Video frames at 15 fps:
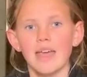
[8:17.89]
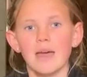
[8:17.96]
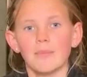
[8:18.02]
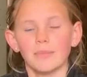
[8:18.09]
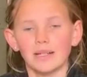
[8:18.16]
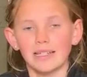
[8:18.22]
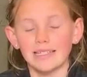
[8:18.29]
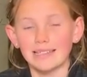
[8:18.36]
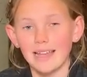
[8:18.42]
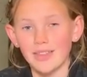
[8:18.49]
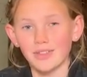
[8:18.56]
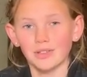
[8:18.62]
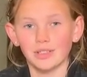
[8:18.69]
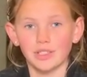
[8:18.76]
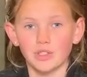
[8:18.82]
But in
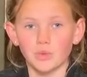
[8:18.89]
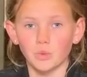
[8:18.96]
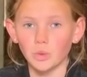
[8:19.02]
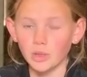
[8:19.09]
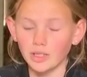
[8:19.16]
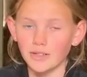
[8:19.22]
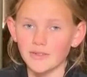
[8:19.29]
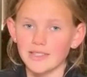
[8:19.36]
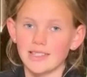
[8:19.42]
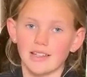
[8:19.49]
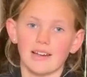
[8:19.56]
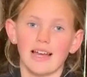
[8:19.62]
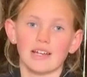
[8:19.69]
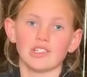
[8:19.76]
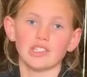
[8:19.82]
Netherland dwarfs, they're
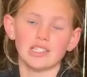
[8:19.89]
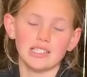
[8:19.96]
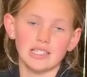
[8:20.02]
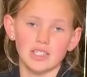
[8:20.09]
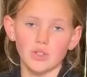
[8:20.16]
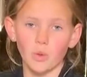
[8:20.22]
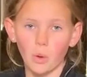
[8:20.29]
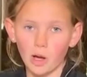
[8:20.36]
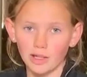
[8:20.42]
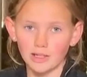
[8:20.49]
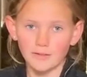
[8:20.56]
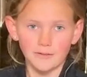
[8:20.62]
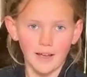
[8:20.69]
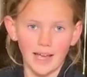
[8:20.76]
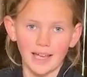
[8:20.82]
actually
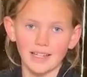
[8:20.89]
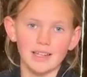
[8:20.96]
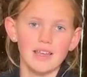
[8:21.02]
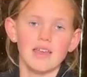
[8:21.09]
disqualified